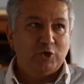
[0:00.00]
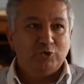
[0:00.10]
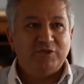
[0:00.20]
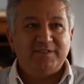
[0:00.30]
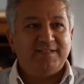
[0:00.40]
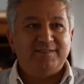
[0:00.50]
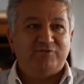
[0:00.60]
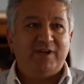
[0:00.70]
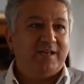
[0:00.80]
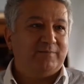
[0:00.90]
Could you see a
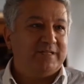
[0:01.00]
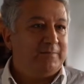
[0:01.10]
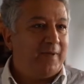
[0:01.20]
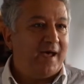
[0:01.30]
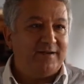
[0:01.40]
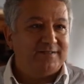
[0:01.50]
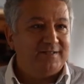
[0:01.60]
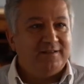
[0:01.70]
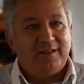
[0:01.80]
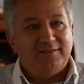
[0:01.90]
stray animal in Paris,
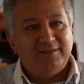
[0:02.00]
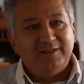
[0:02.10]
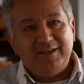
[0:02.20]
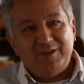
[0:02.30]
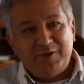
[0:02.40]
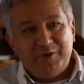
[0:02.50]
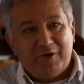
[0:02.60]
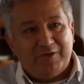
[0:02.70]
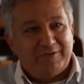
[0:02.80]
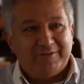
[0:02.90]
in London, in New
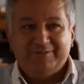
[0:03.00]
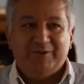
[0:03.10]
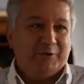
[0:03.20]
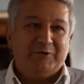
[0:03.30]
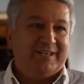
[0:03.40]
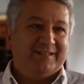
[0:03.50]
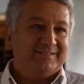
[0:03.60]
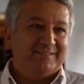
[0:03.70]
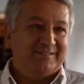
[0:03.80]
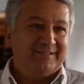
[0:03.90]
York? No, you
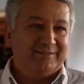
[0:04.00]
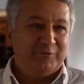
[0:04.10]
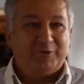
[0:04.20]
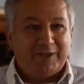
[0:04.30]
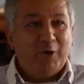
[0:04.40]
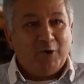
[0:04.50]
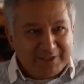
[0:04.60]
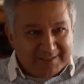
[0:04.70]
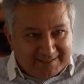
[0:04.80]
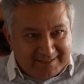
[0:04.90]
cannot see that. You can
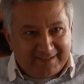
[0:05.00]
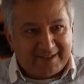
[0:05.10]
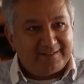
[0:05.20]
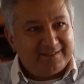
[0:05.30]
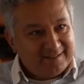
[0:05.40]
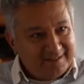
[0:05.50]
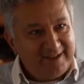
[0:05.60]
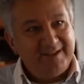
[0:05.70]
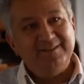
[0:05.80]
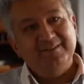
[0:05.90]
only see that
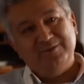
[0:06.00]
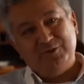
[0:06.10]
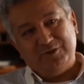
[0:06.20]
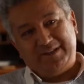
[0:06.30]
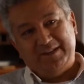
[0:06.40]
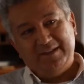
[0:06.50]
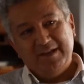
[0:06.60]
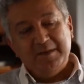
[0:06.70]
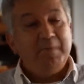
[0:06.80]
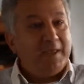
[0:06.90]
in Turkey.
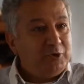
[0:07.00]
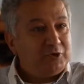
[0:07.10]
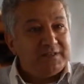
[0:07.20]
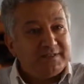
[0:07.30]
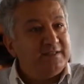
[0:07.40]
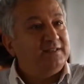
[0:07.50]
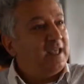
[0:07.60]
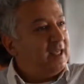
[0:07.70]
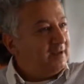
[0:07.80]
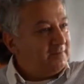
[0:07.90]
Maybe you can see it
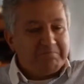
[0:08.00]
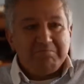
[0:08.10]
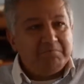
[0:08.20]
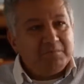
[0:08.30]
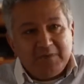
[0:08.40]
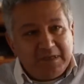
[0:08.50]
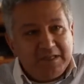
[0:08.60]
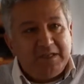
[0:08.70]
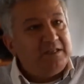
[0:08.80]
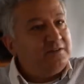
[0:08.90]

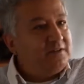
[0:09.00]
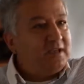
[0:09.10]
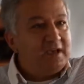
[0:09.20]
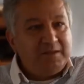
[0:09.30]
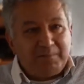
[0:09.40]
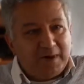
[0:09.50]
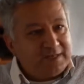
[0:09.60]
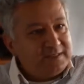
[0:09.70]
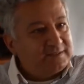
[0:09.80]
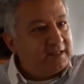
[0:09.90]
in India, in
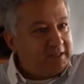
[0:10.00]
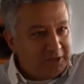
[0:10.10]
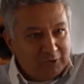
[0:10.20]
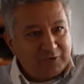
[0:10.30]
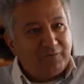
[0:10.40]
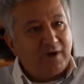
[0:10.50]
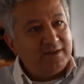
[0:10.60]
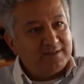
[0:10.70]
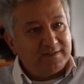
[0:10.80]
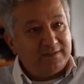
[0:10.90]
Pakistan, in those Far
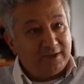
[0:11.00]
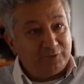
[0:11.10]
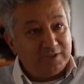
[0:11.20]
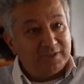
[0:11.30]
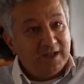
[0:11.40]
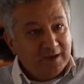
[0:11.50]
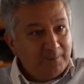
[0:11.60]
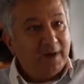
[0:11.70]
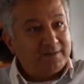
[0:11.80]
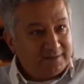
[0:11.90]
Eastern countries.
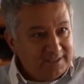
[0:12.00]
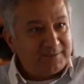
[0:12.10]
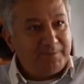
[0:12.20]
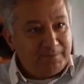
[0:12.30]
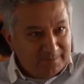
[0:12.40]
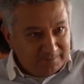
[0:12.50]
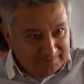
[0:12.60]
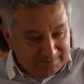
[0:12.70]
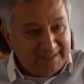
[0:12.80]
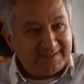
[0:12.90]
But this,
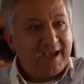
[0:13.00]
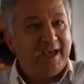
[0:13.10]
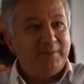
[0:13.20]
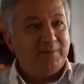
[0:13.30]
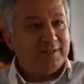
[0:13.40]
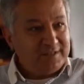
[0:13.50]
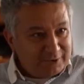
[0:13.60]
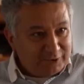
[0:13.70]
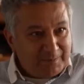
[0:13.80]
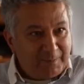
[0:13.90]
this animal
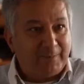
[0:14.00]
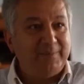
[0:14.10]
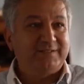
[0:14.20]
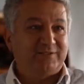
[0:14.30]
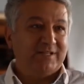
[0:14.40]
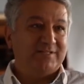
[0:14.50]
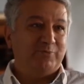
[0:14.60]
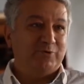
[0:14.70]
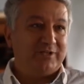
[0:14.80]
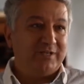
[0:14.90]
is on the public
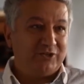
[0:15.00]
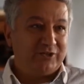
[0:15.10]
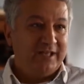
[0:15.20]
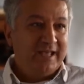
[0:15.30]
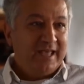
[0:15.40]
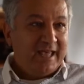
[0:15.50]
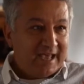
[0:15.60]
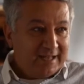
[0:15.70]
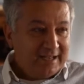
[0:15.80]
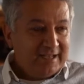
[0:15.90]
transportation.
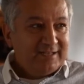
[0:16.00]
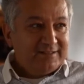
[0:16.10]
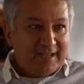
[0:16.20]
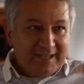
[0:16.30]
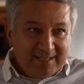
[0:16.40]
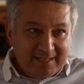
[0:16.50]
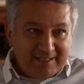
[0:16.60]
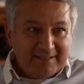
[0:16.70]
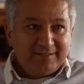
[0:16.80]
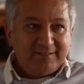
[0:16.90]
And
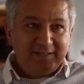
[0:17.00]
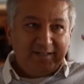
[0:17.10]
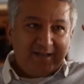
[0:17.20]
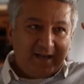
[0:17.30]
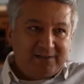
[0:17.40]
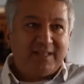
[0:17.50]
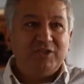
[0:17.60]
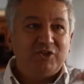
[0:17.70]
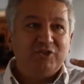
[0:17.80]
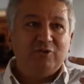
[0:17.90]
taking the
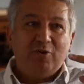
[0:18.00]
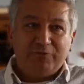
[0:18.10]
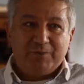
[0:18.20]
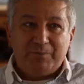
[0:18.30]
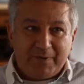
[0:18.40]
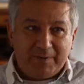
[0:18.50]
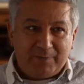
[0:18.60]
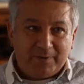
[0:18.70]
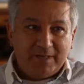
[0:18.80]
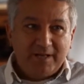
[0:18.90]
attention of the
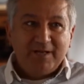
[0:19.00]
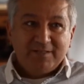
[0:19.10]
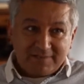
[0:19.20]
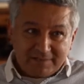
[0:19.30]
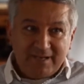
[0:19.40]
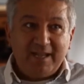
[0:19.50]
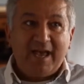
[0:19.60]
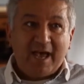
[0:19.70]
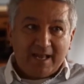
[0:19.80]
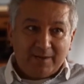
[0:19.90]
people. Stray
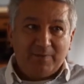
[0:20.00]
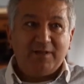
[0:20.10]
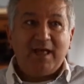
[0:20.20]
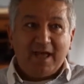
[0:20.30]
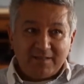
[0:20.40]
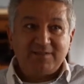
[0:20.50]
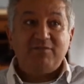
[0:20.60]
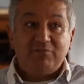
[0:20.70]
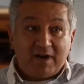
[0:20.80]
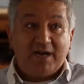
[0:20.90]
animal has a
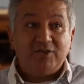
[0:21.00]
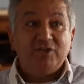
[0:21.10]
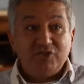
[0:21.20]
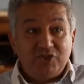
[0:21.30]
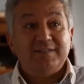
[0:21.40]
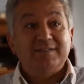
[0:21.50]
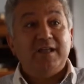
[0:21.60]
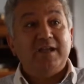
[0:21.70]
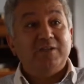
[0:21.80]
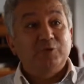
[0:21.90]
right just
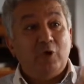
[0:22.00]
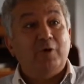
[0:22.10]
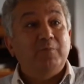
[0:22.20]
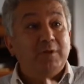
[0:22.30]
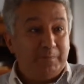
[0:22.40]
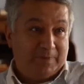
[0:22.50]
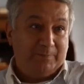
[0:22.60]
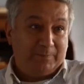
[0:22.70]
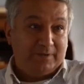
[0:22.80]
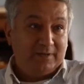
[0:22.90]
like normal
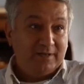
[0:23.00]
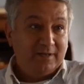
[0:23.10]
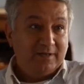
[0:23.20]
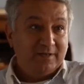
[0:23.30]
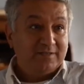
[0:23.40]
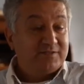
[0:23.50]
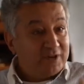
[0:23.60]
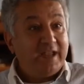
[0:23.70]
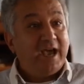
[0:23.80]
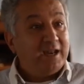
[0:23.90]
people.
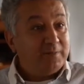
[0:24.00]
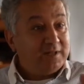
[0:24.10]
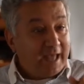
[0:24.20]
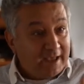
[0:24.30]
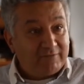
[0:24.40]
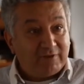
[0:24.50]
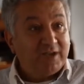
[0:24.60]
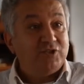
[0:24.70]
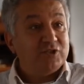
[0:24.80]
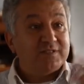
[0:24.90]
Stray animal have
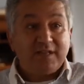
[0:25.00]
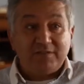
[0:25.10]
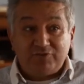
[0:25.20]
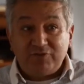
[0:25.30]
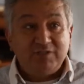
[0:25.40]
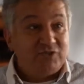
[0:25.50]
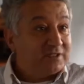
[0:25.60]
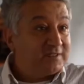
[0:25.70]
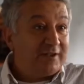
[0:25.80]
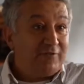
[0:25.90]
right just like trees,
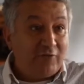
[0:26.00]
just like